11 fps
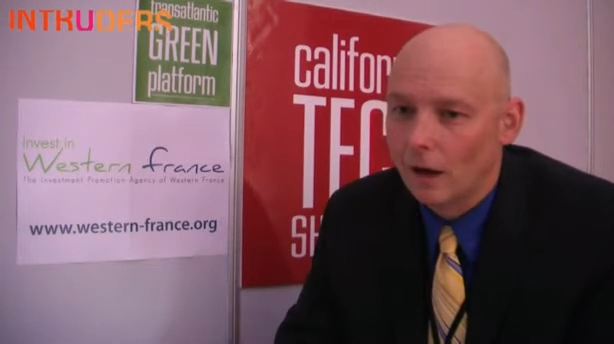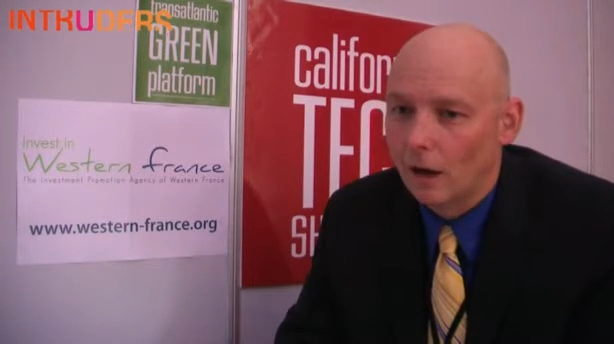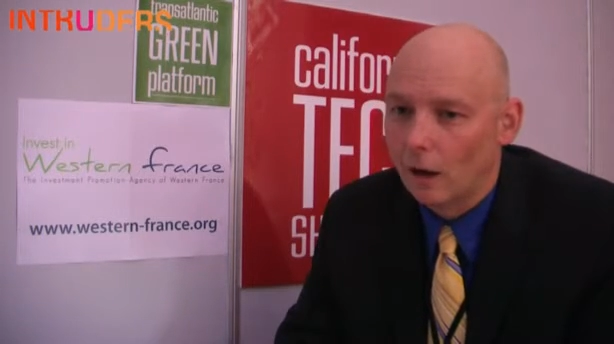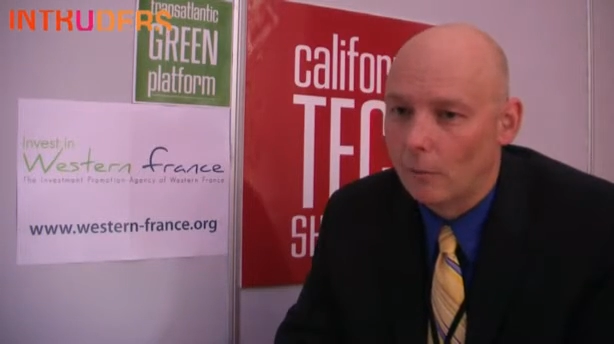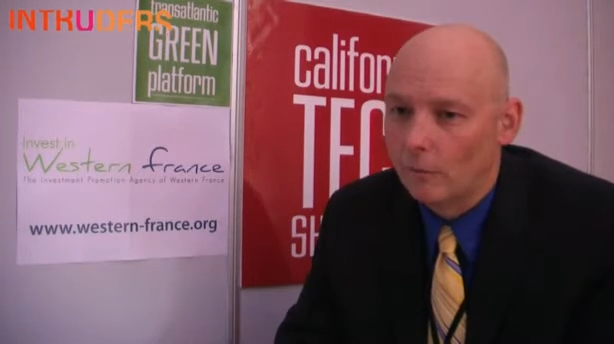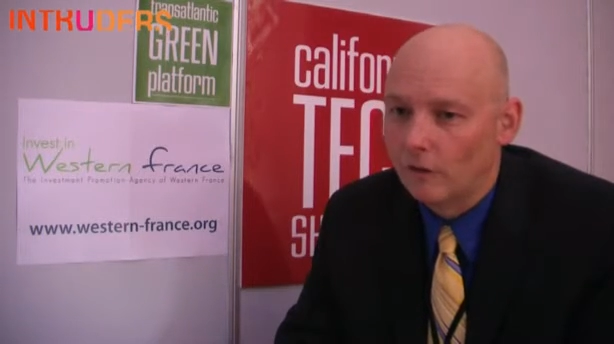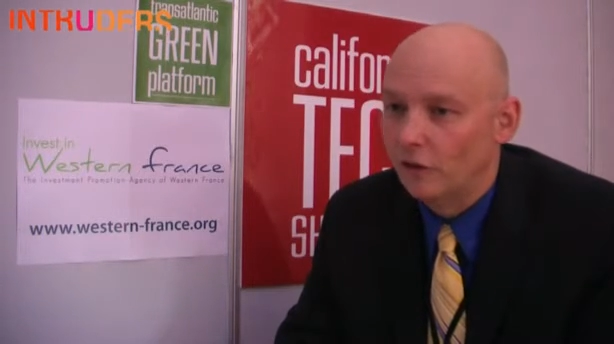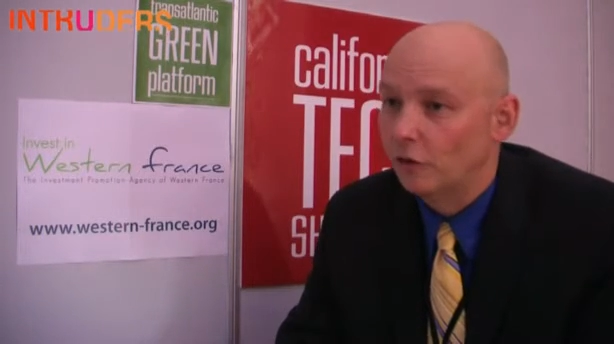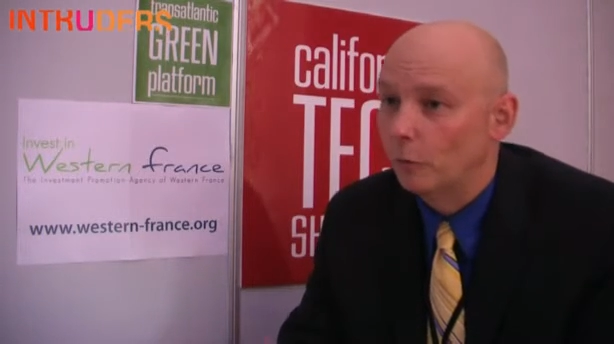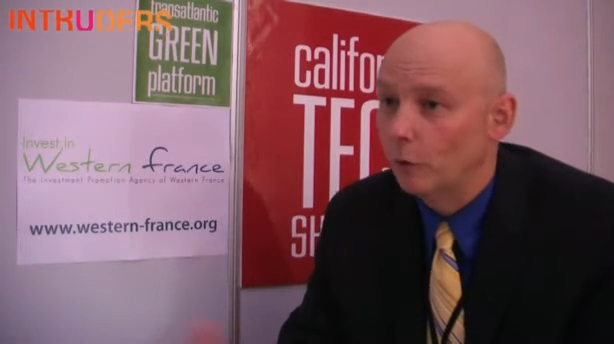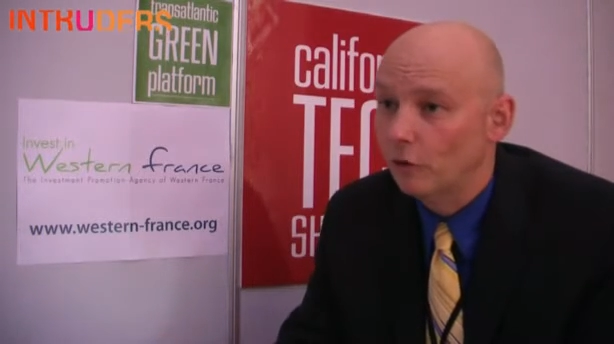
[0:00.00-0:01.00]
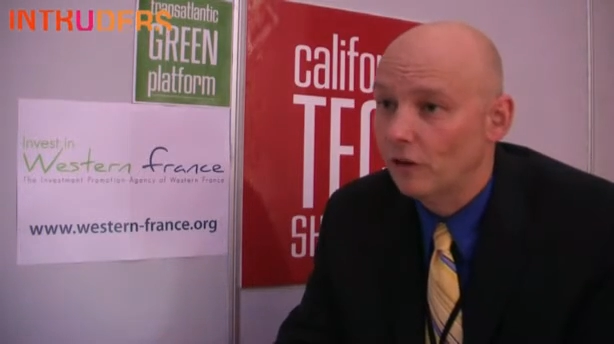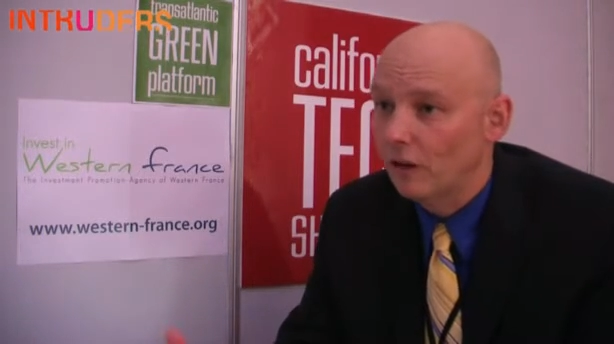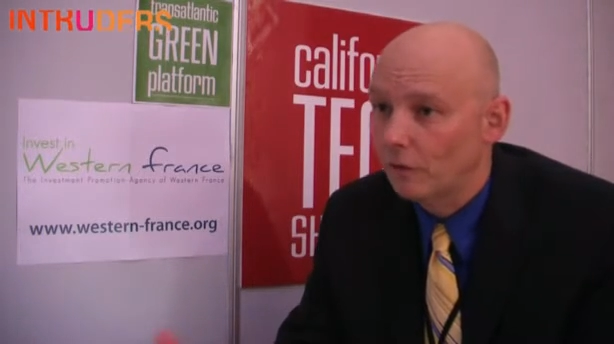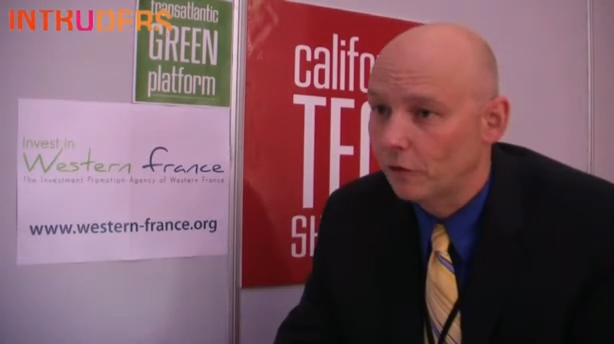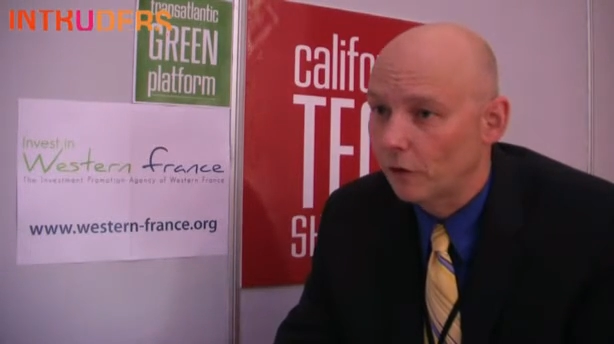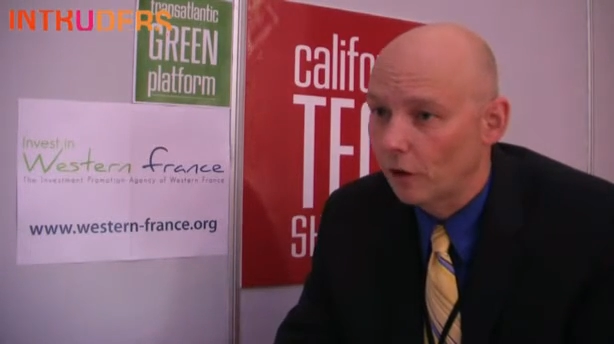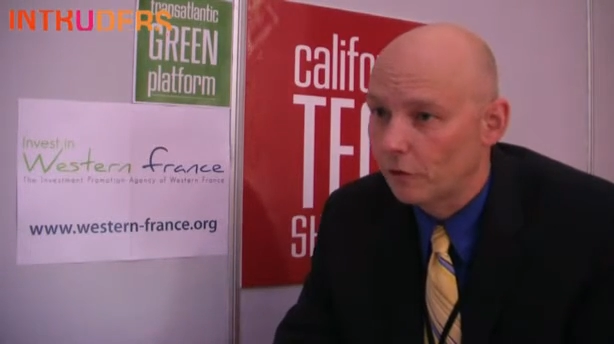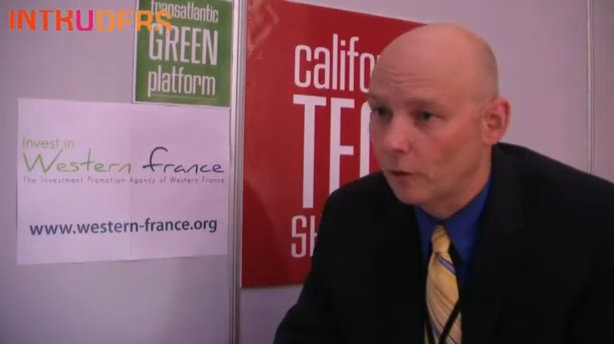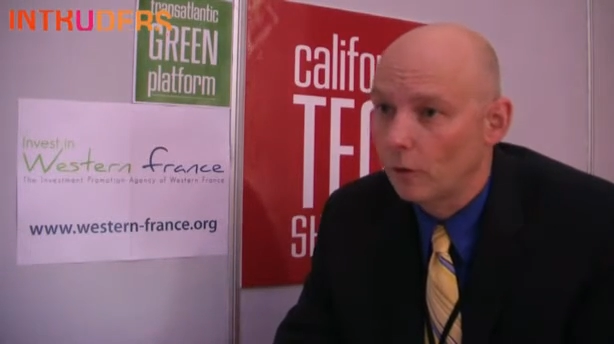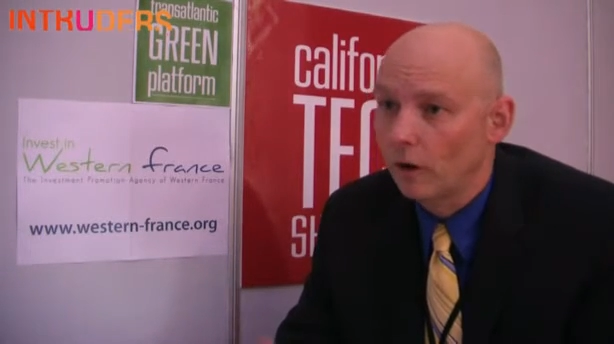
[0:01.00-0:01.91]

um, distribution infrastructure.